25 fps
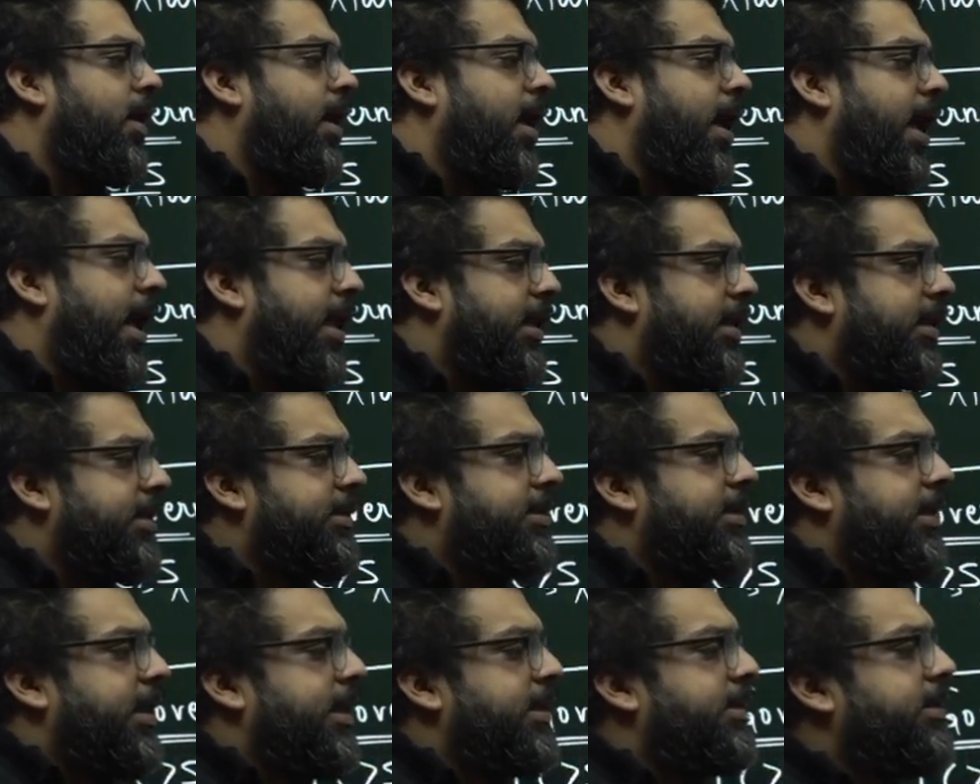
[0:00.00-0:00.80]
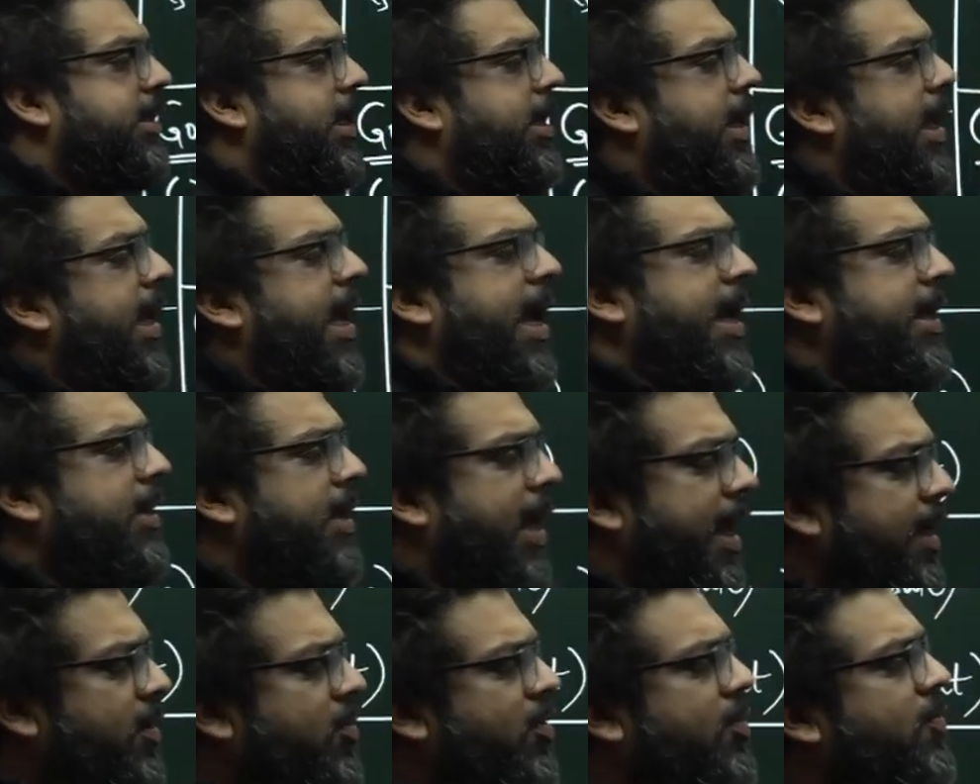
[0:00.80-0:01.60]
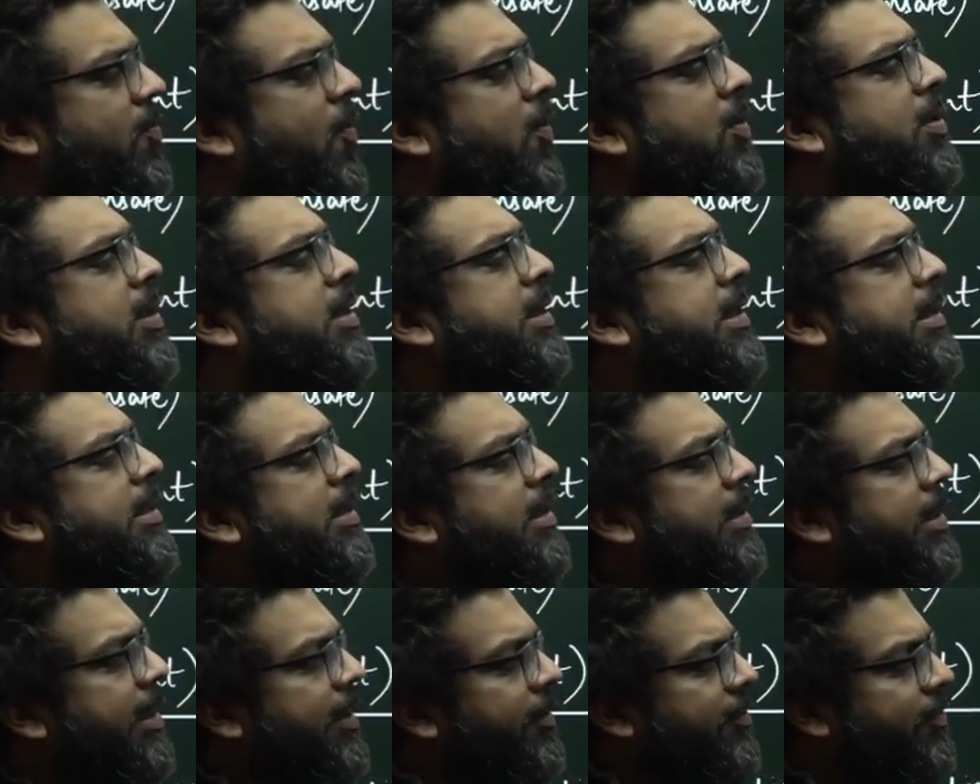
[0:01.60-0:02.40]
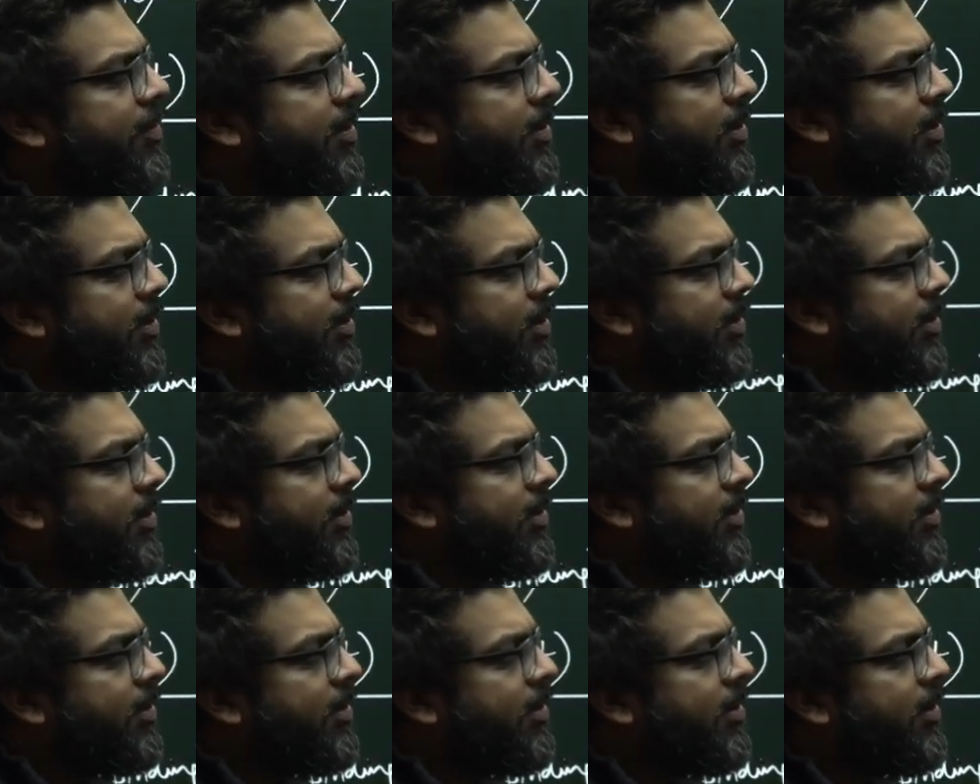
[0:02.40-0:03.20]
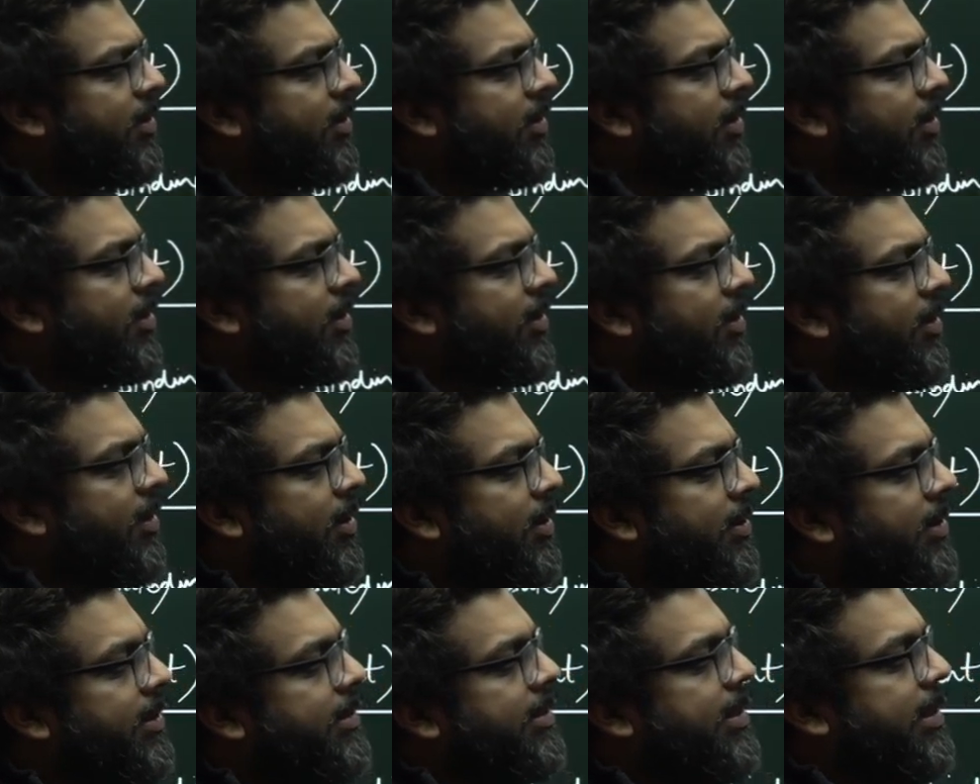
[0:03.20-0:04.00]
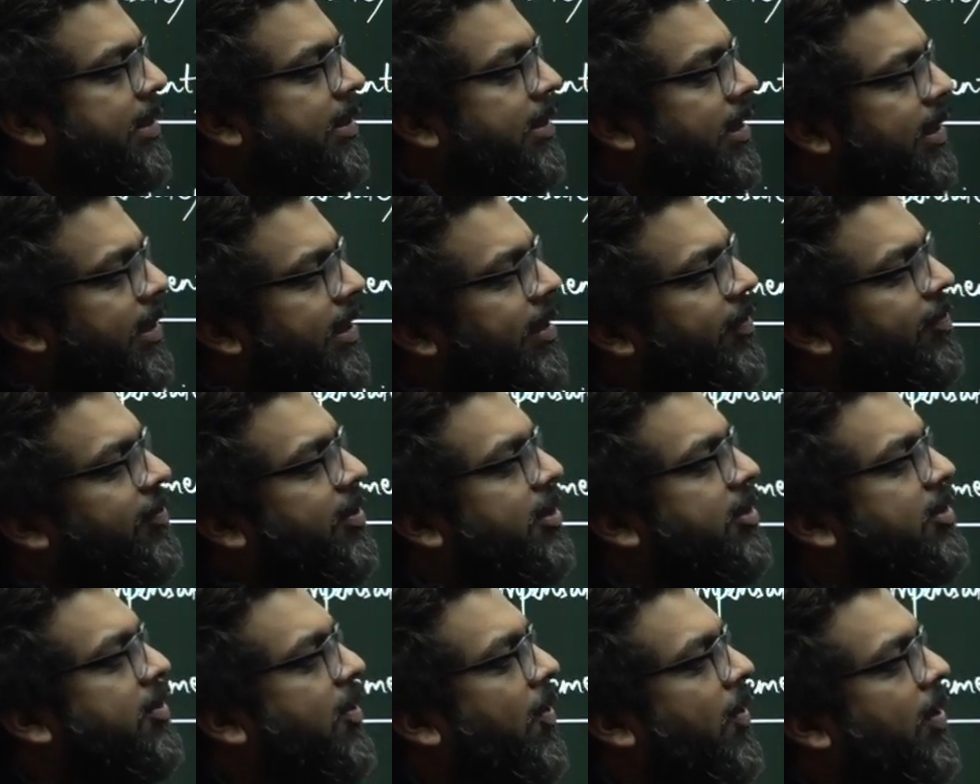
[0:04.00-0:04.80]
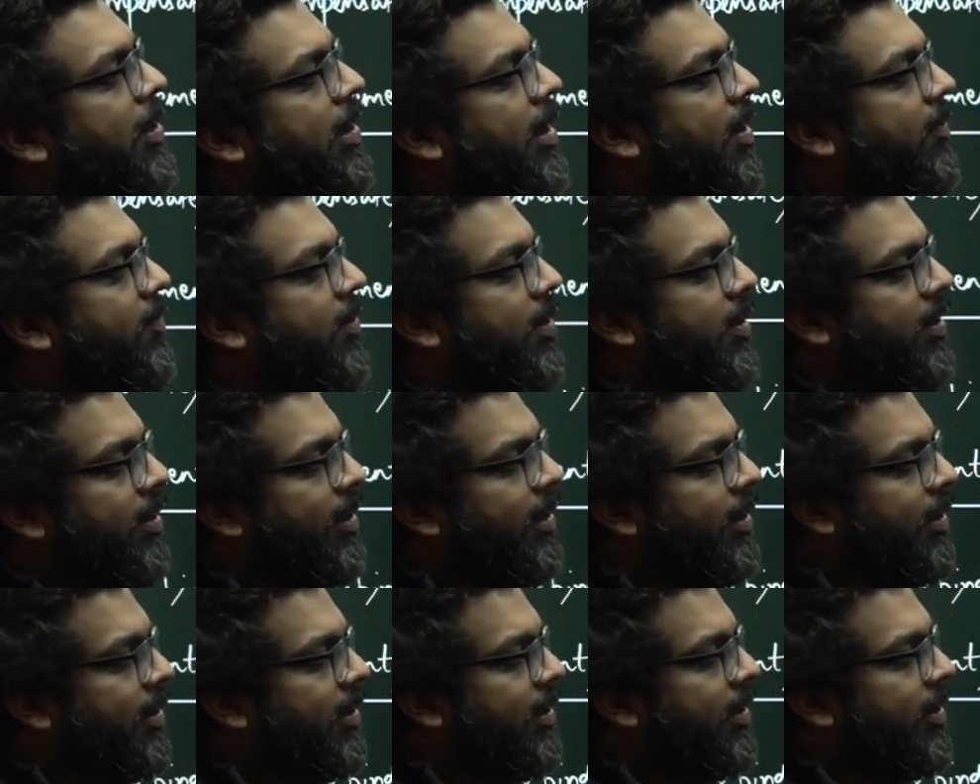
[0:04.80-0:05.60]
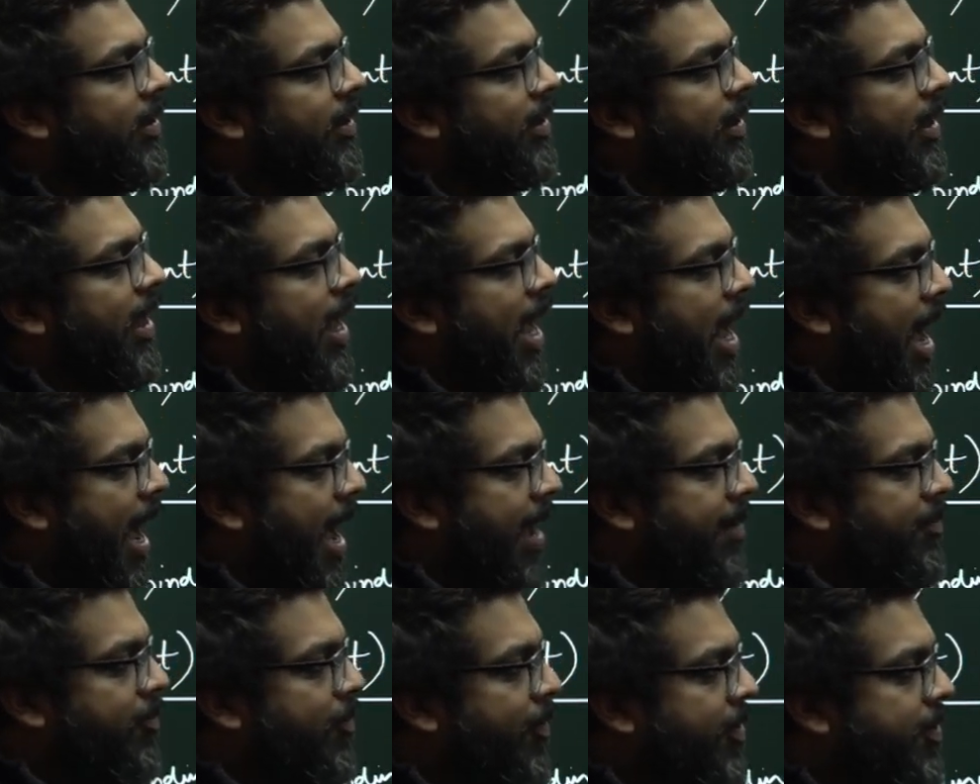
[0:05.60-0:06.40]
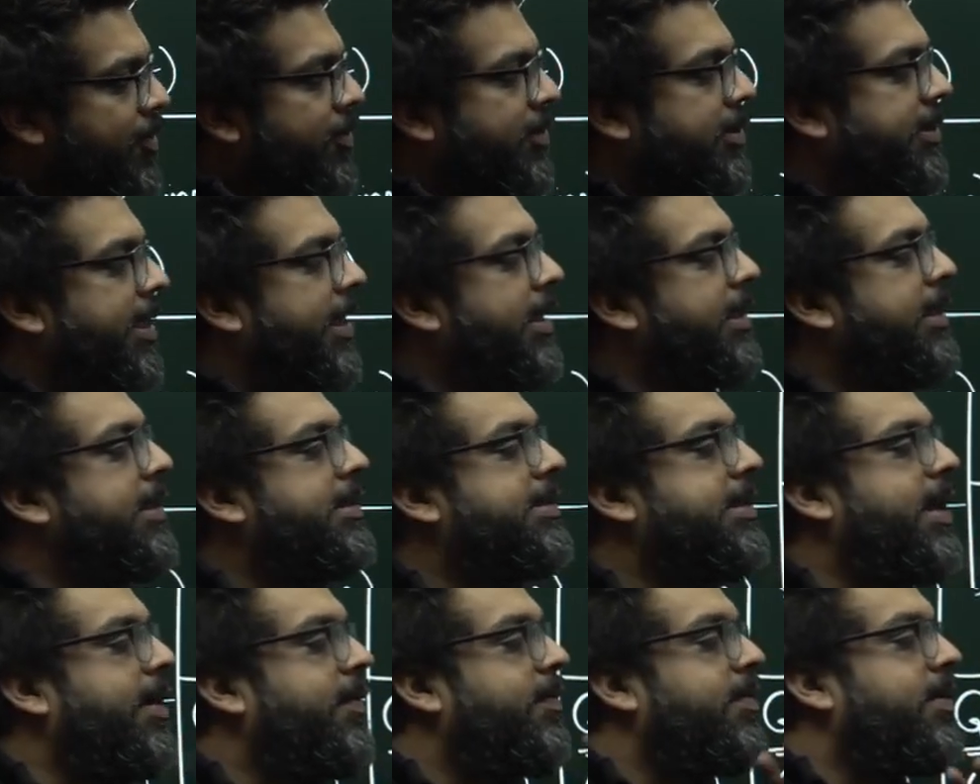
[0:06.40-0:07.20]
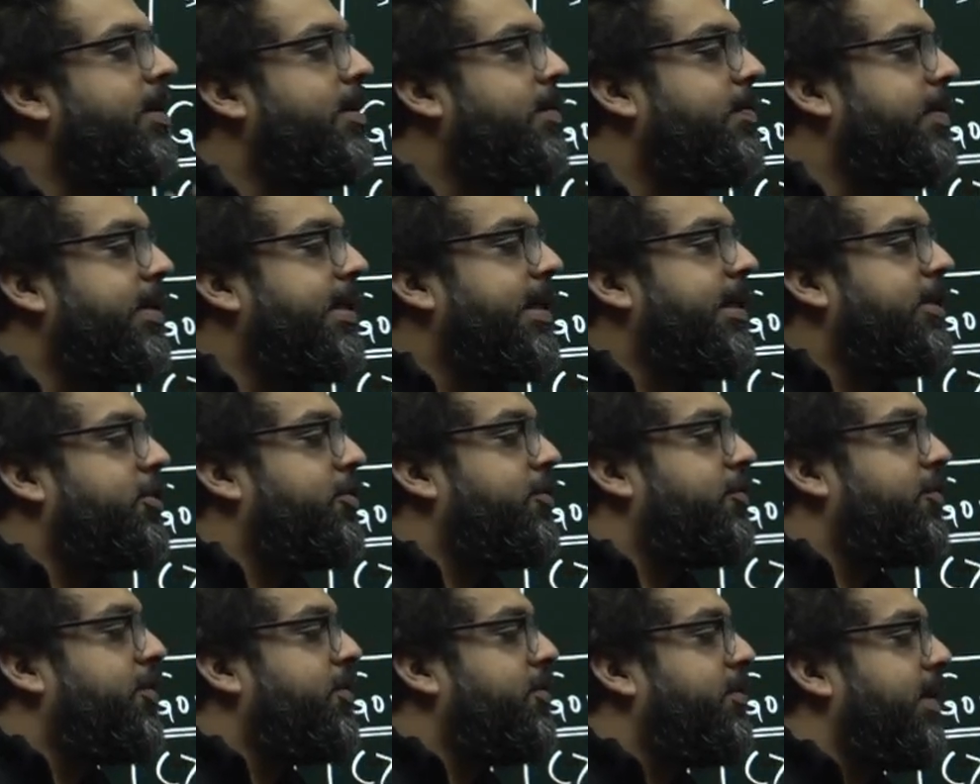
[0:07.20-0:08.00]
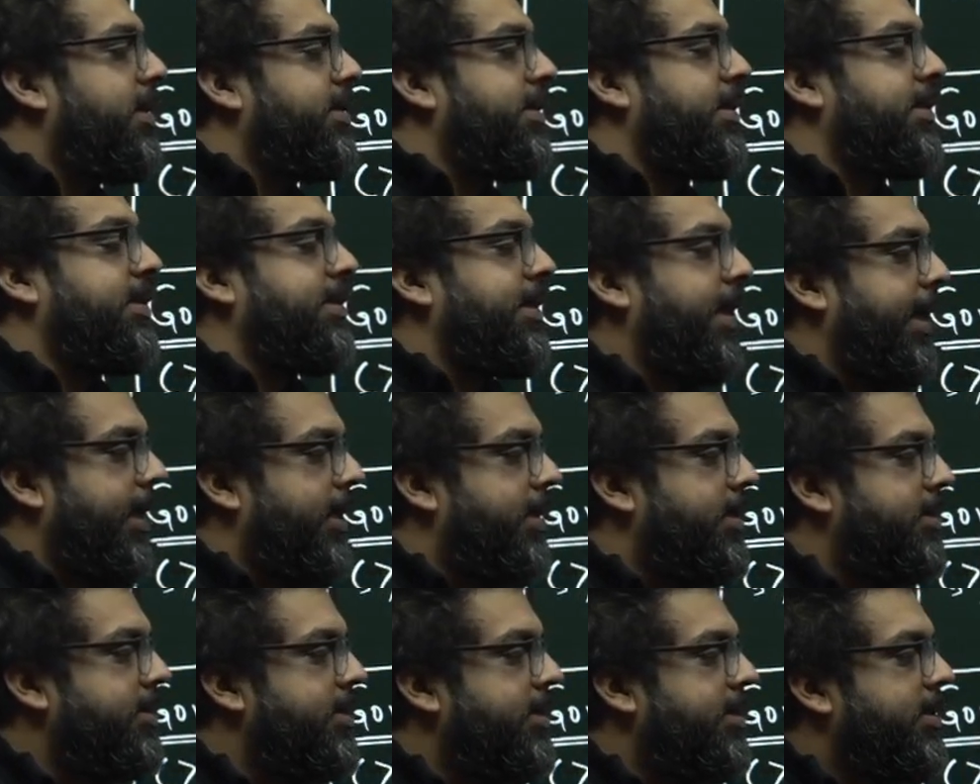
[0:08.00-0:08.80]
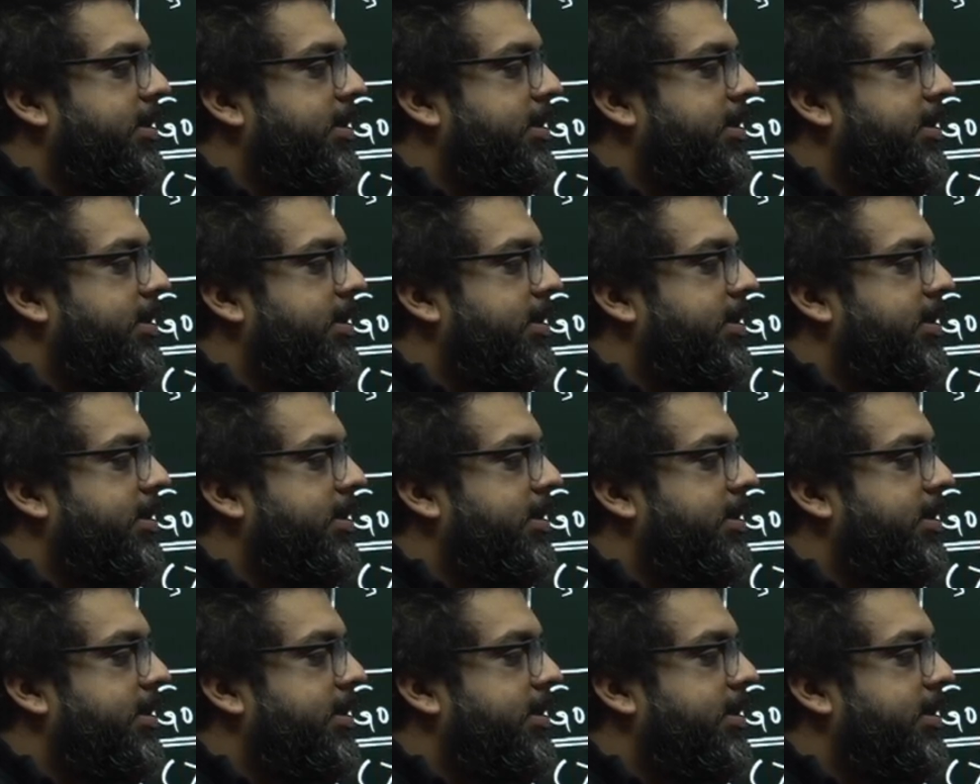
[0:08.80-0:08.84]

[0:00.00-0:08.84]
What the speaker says: And the states are like, I don't want a return gift. This return gift is called governor. I'm going to send this governor with each of you as a state.